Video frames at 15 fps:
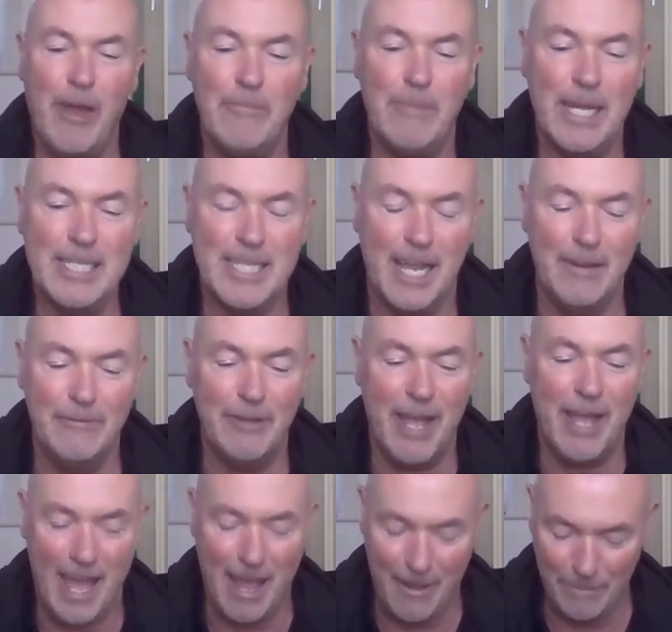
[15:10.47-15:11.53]
find
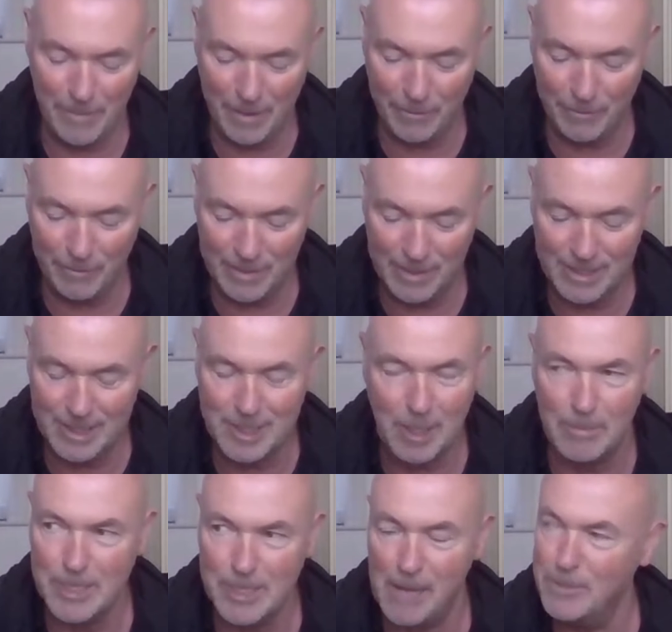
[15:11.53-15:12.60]
myself
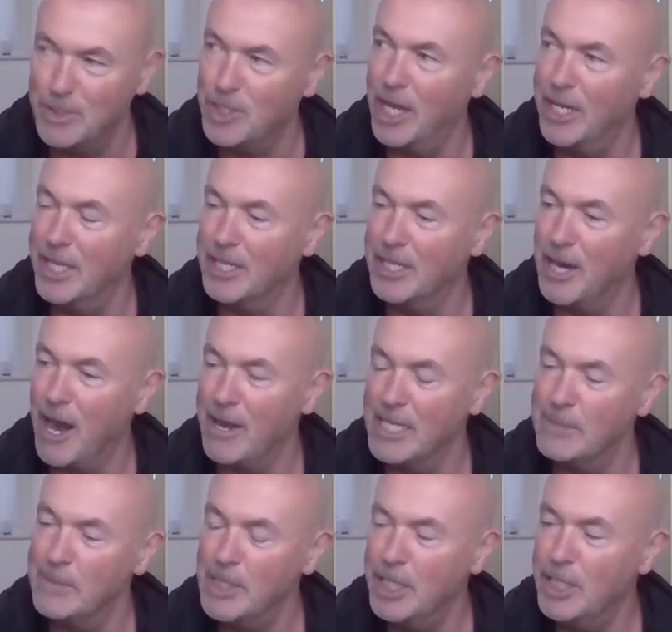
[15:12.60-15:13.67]
sometimes, John, in the garden,
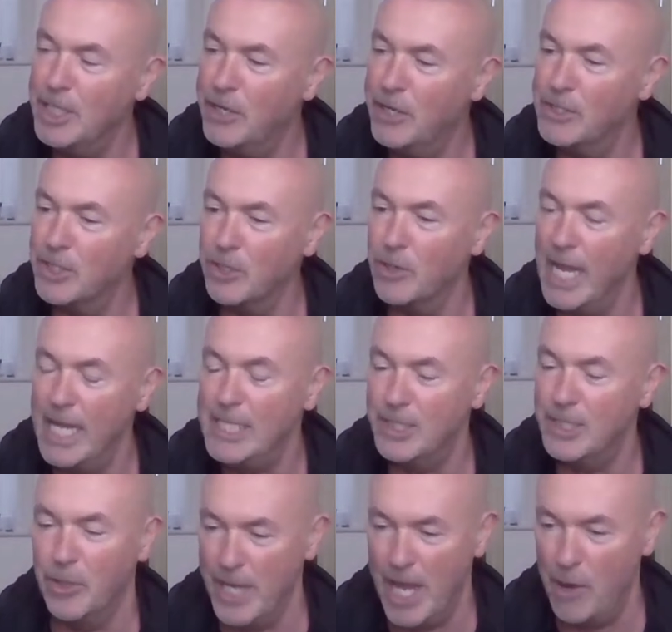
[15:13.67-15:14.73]
especially years ago, less
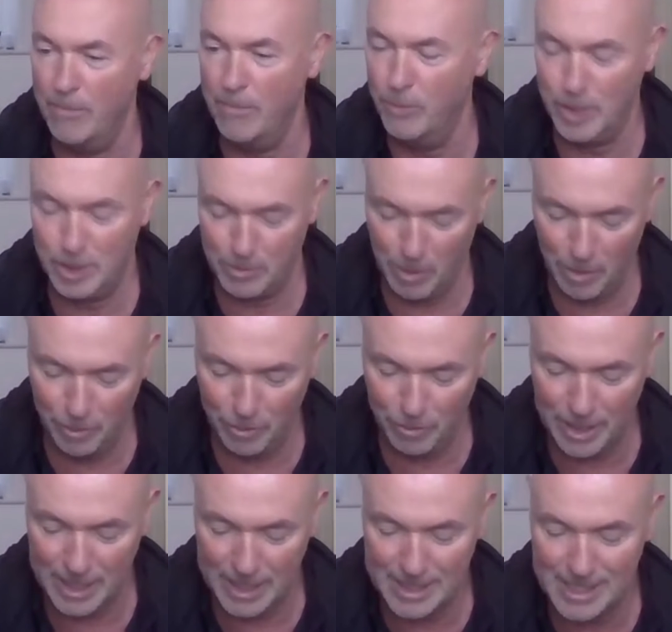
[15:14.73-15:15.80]
so now. I'm much more
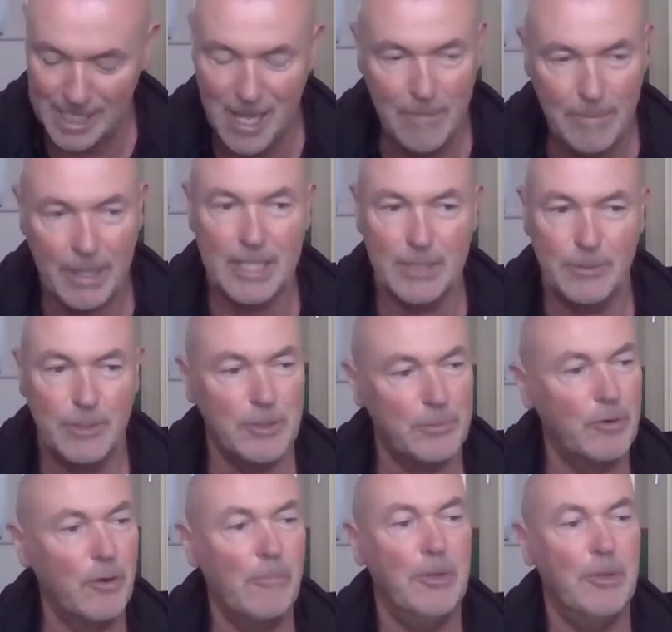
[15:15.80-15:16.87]
ruthless because
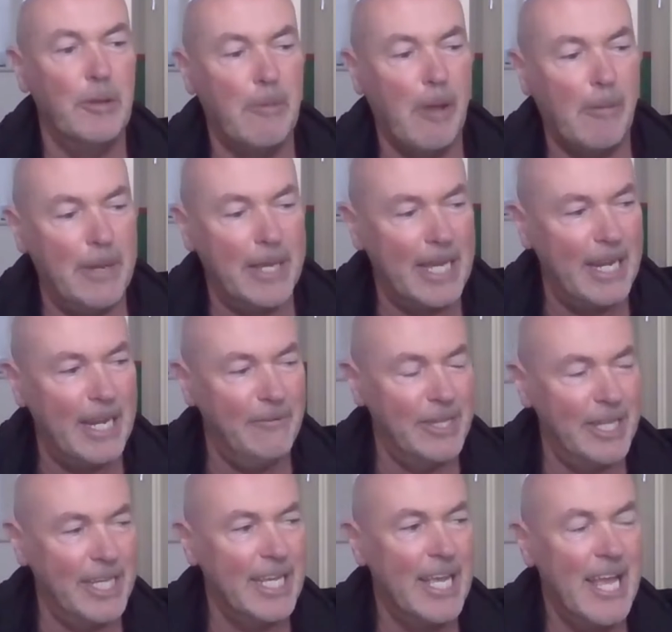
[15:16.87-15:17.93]
we're open to the public and
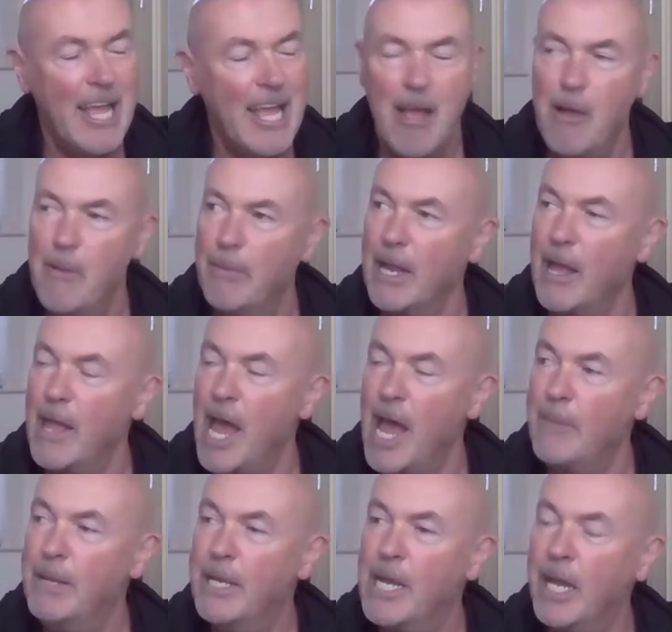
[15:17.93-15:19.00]
everything. But
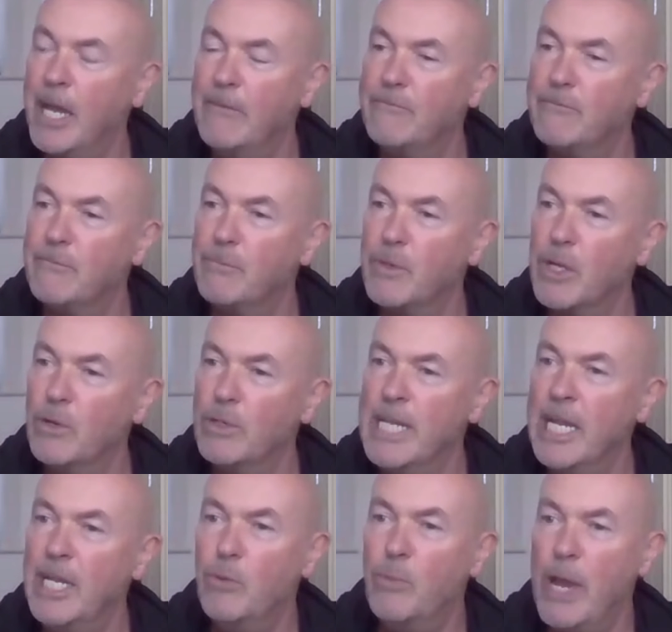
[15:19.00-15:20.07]
I'd be kind of
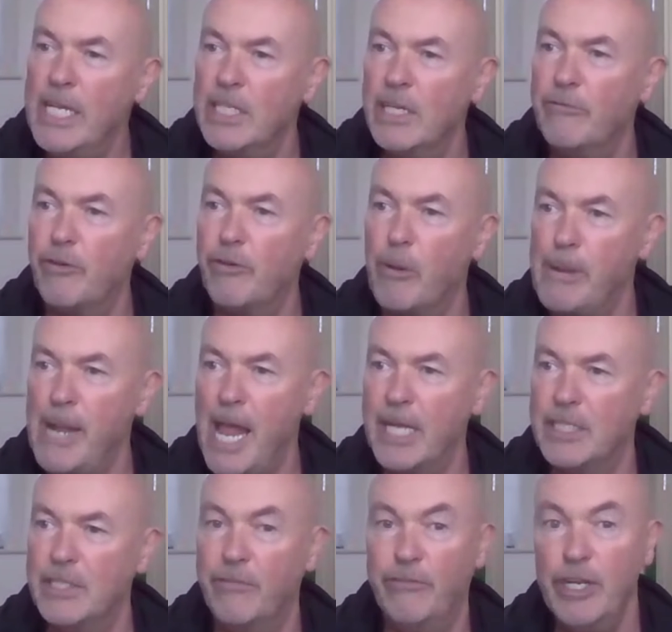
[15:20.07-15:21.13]
nearly waiting for a
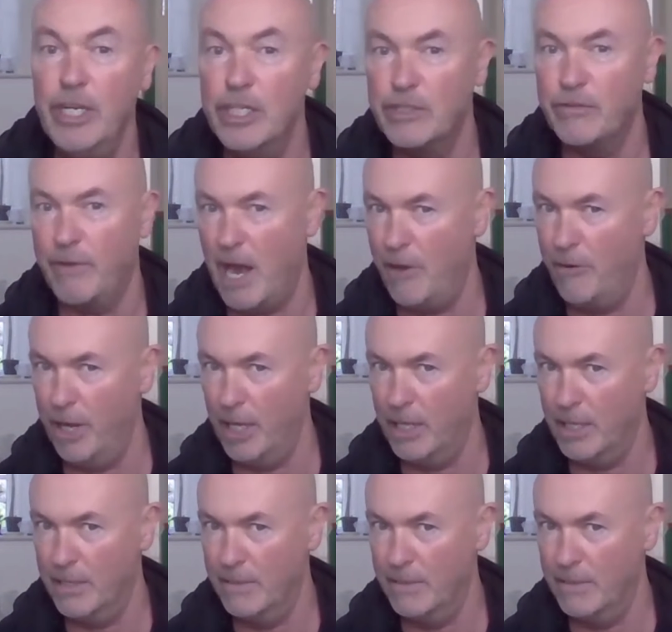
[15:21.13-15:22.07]
plant to finish flowering,